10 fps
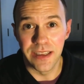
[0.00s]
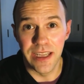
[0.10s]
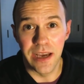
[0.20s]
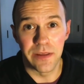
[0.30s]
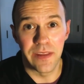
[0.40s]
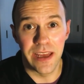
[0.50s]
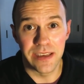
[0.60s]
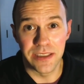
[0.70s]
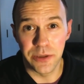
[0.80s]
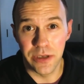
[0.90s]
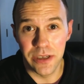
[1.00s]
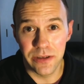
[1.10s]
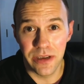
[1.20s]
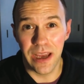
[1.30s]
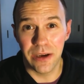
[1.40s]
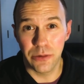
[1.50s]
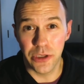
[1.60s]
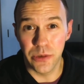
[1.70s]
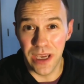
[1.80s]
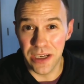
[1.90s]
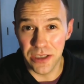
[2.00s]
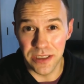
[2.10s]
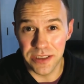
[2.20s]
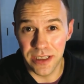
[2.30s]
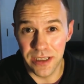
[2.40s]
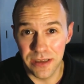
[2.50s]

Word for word: Now that that is sorted out, how should you actually study?